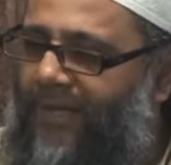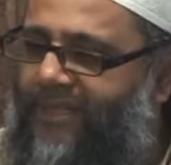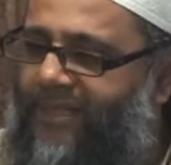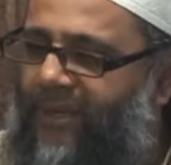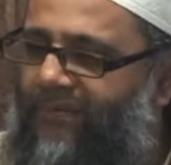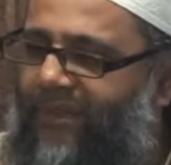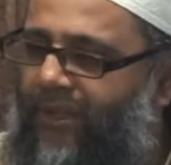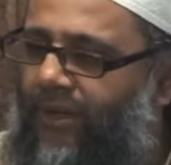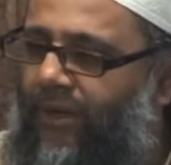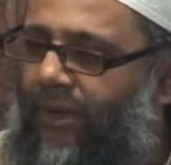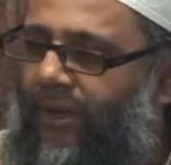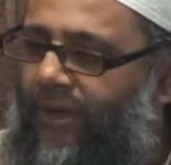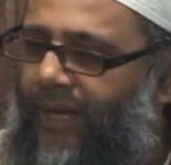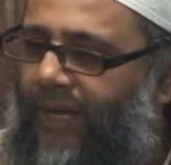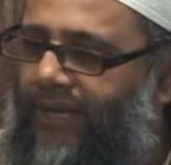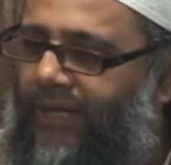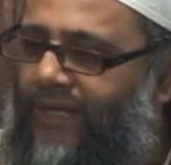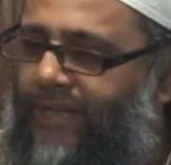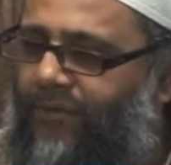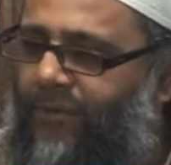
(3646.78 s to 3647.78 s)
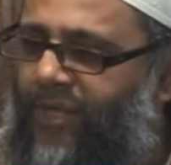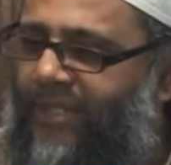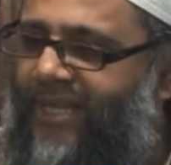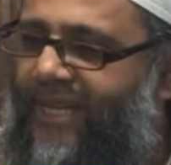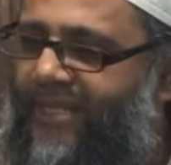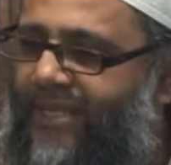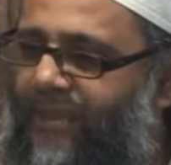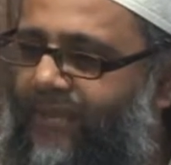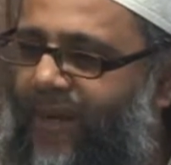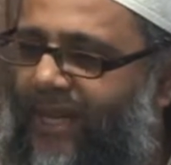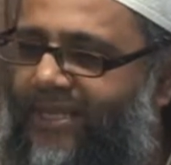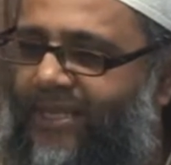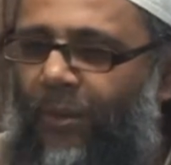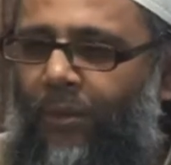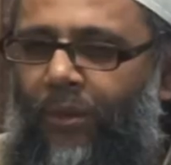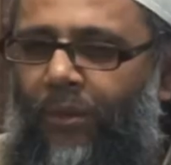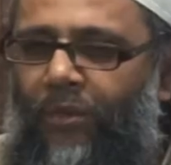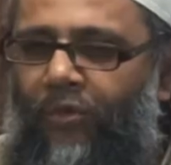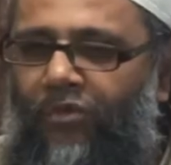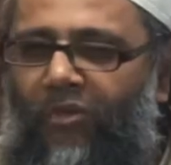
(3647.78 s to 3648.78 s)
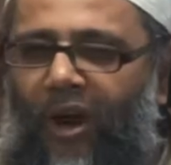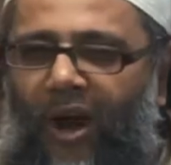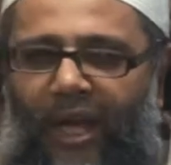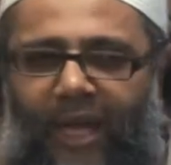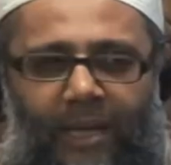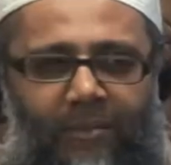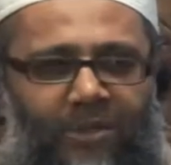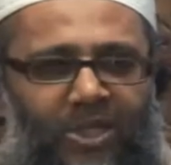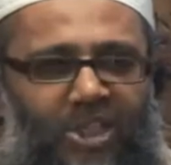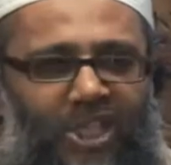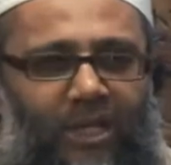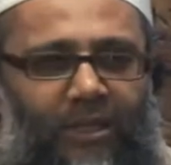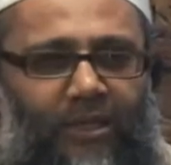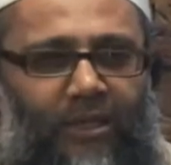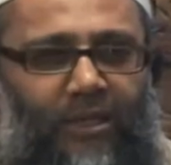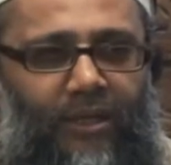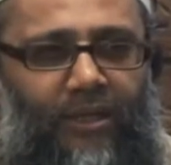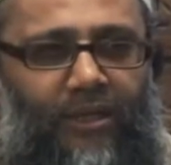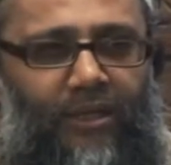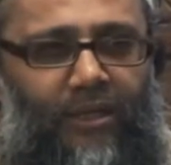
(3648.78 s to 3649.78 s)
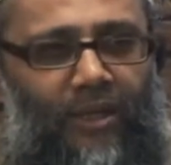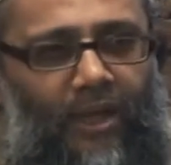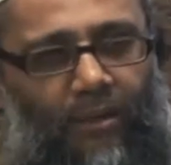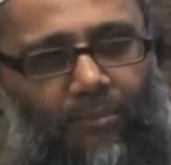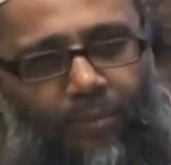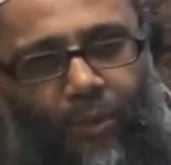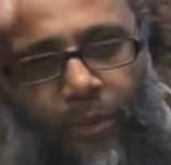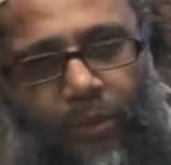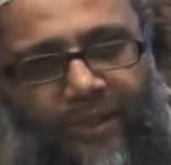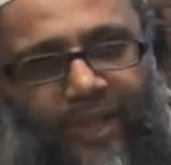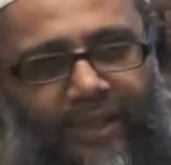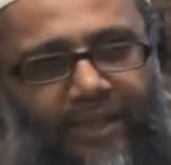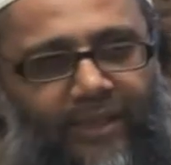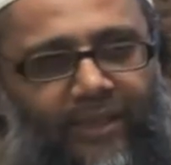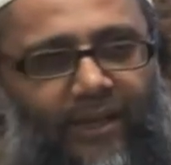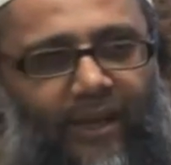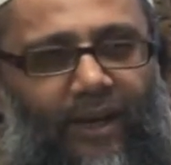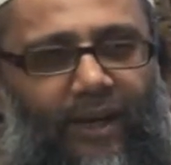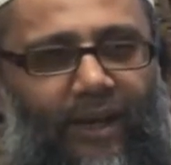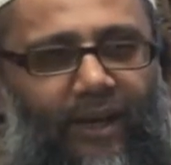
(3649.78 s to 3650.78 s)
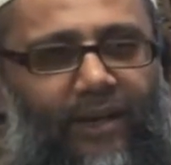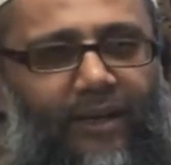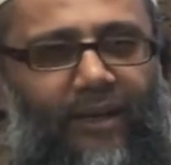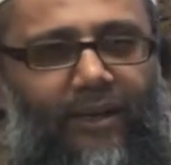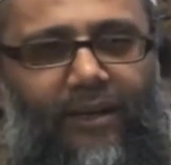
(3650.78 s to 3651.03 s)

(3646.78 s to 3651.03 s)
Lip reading: about 7 o'clock, and it's presented by someone called Brian Jung, a bald-headed guy.